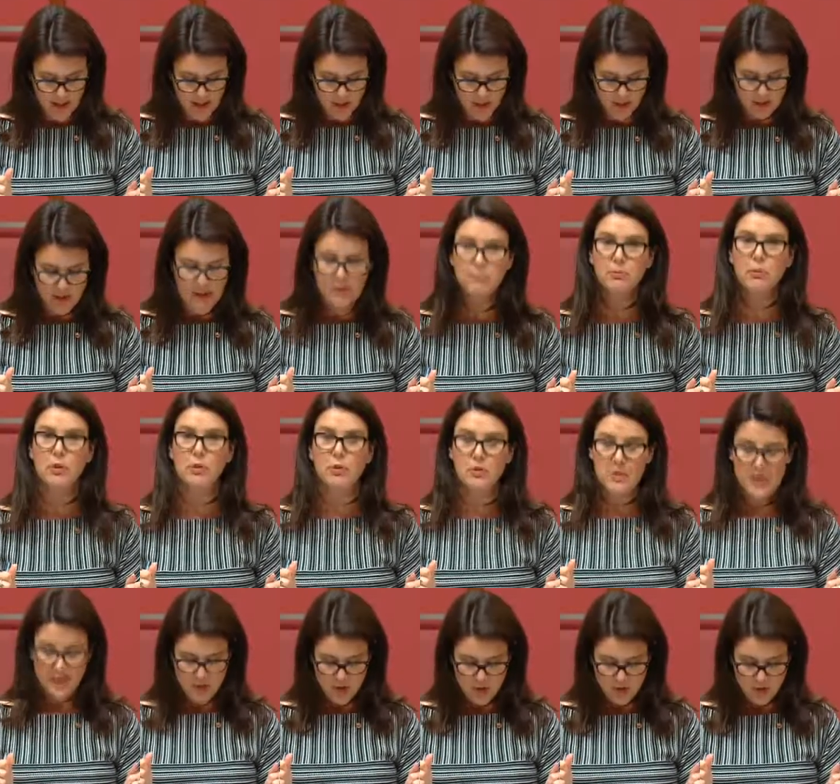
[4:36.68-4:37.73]
to explore
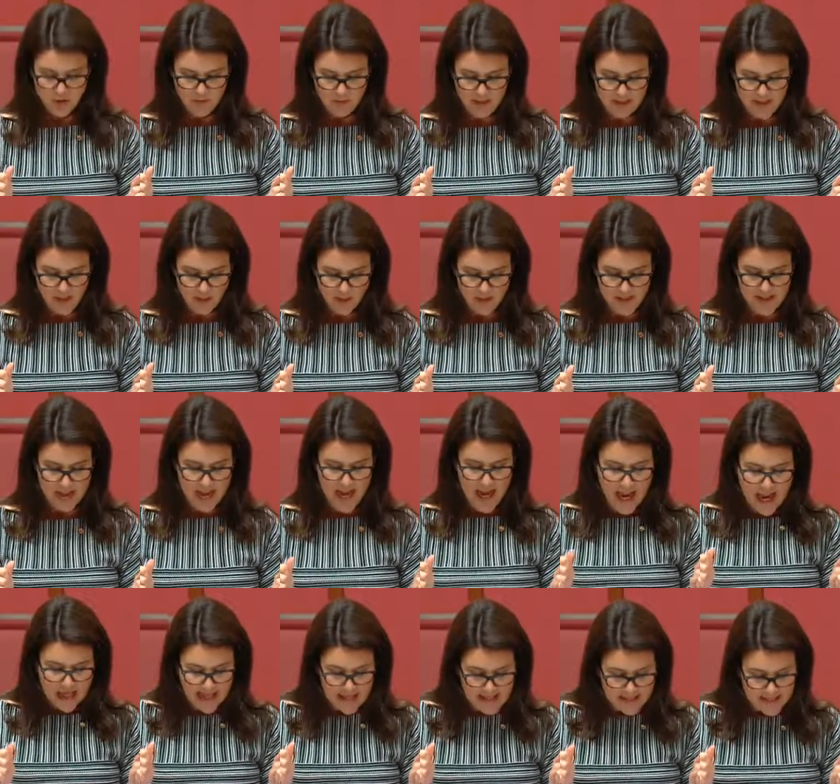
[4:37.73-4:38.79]
these new arrangements
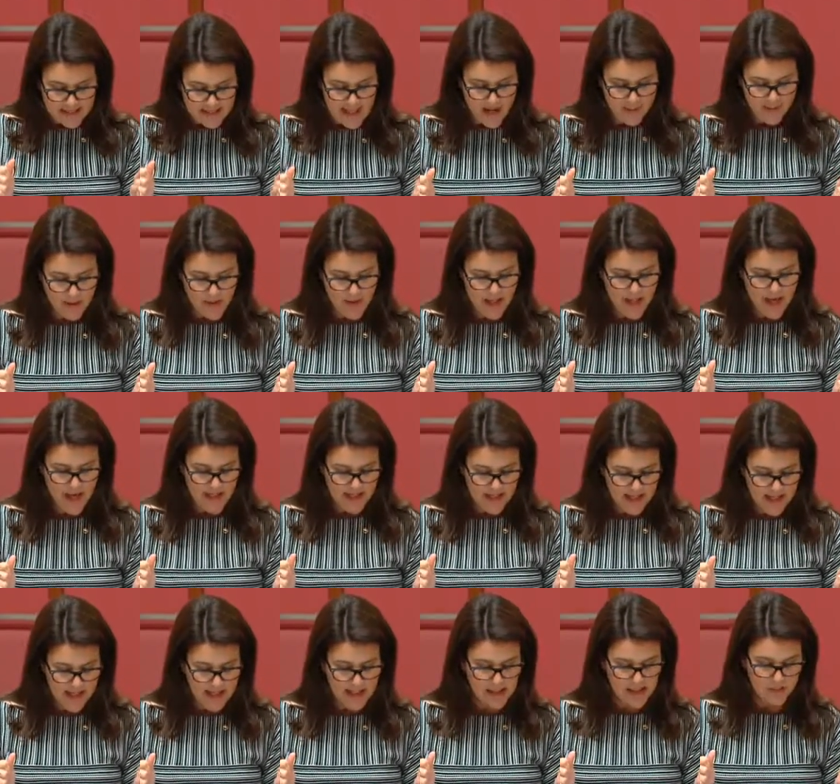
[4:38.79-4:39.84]
and examine and
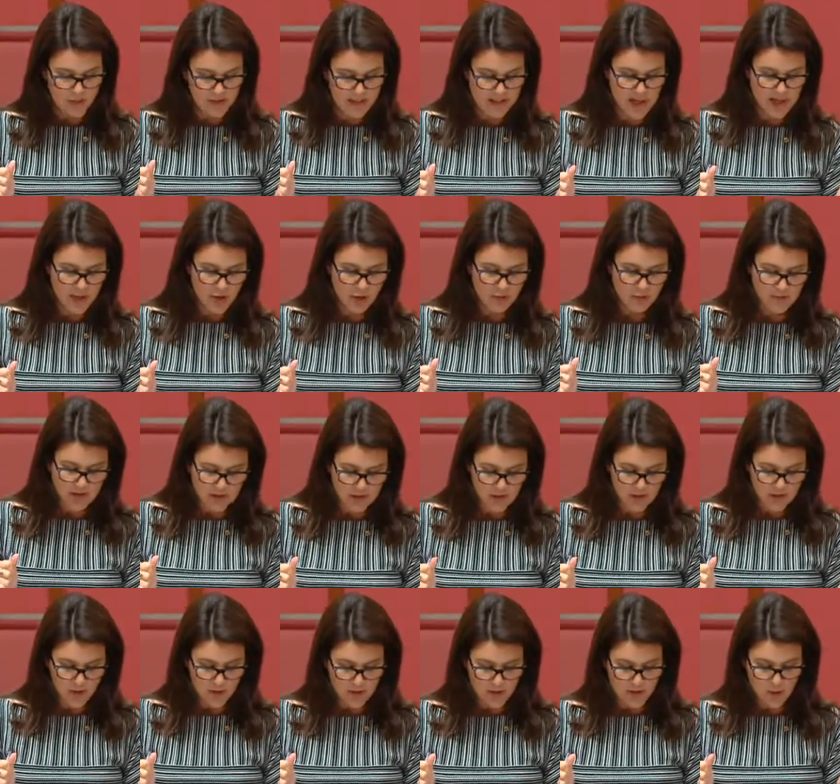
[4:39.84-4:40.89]
test potential
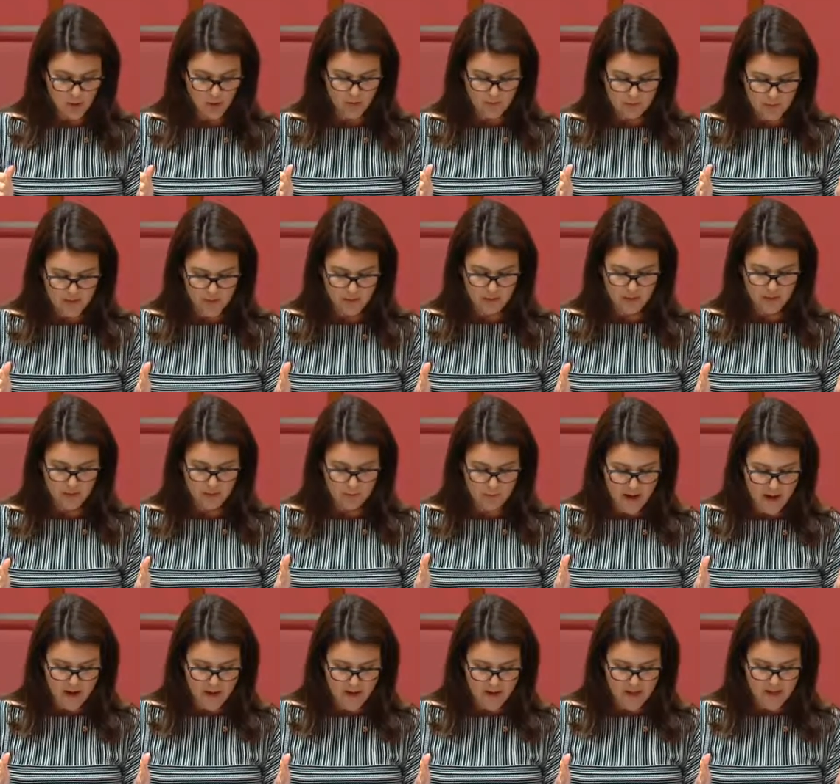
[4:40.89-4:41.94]
regulatory or administrative
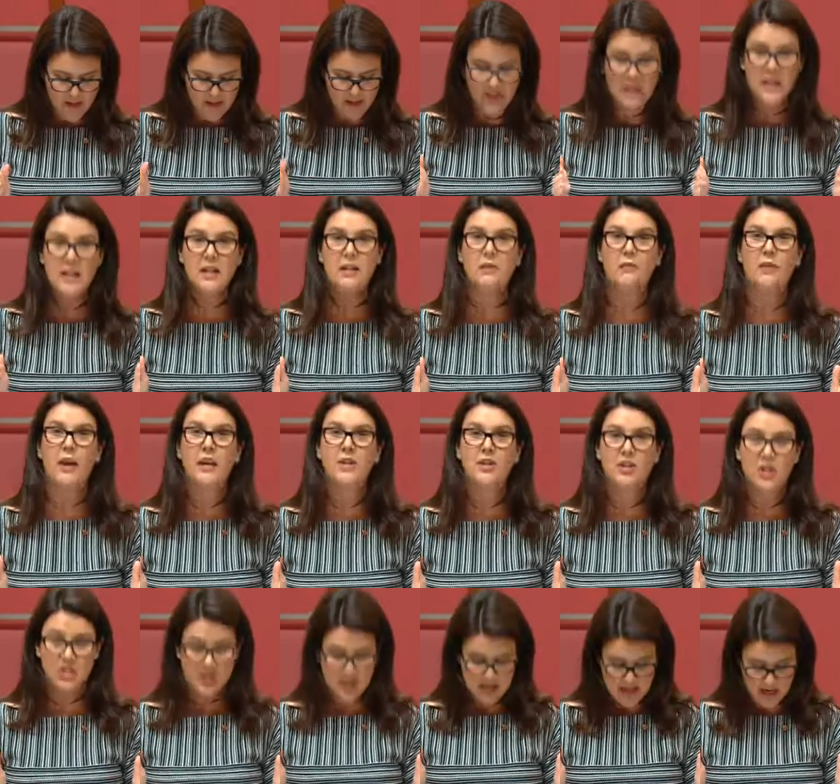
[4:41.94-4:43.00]
barriers to
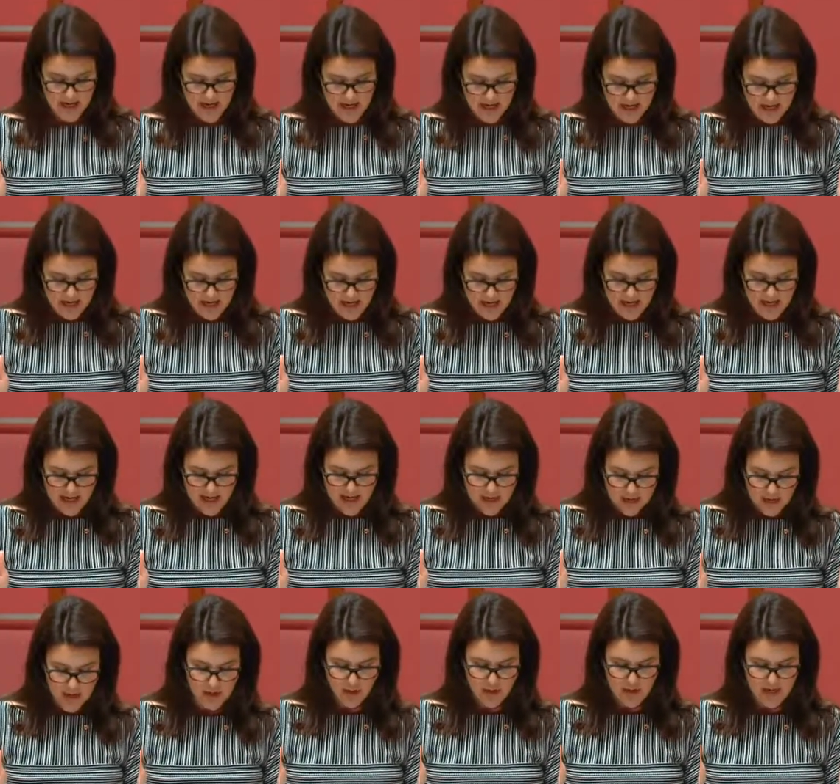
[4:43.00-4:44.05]
innovation,
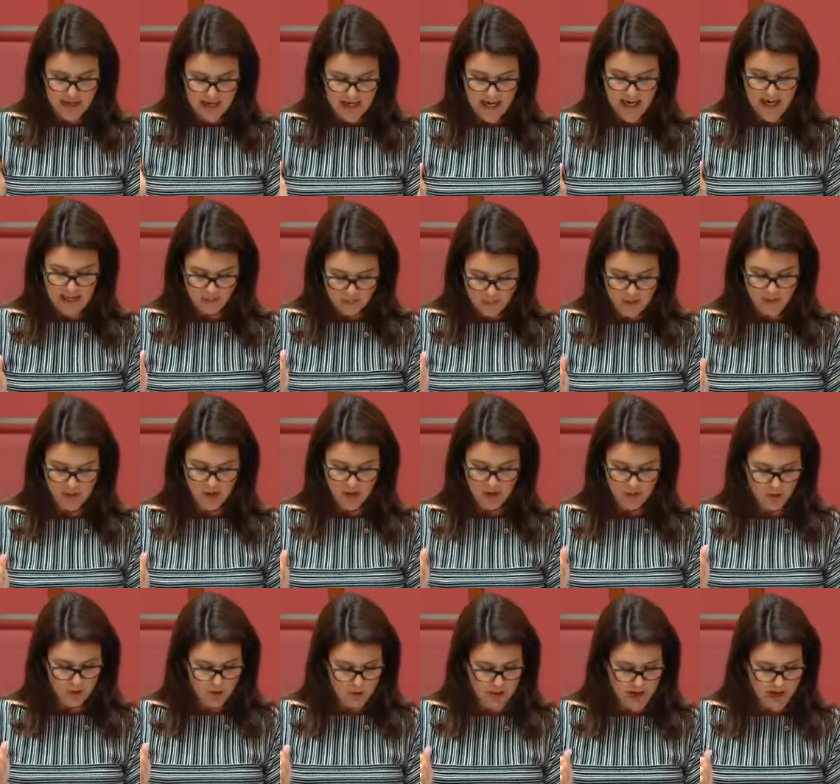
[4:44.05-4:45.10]
industry-led
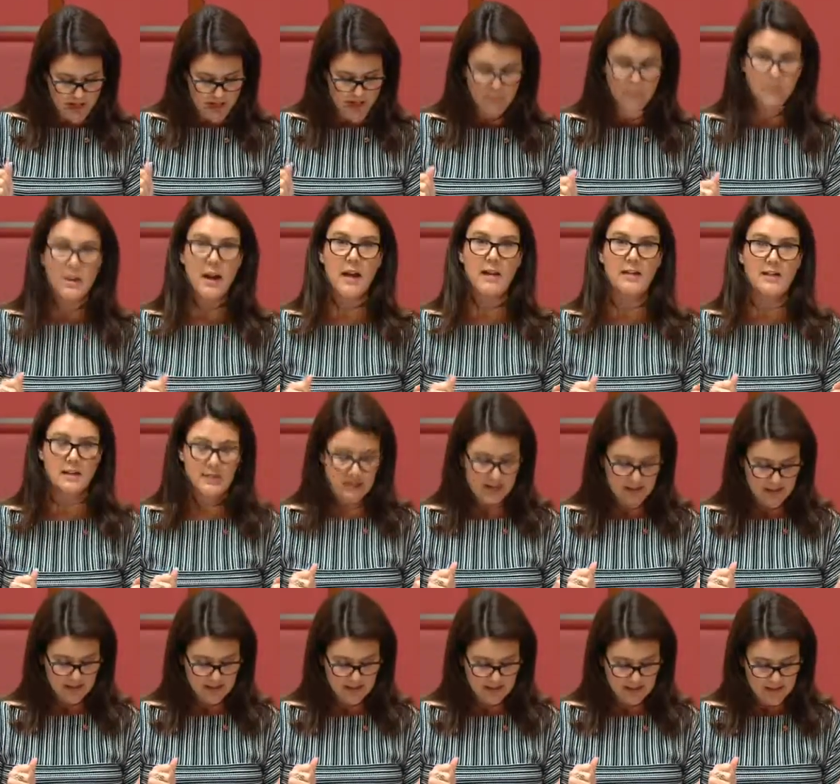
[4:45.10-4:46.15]
apprenticeship training
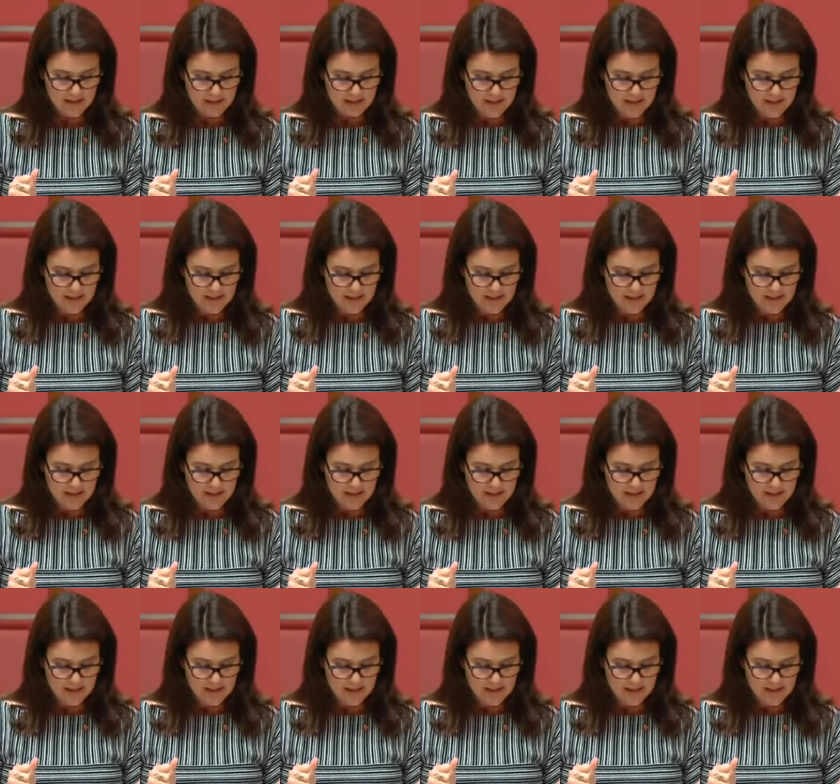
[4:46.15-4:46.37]
practices.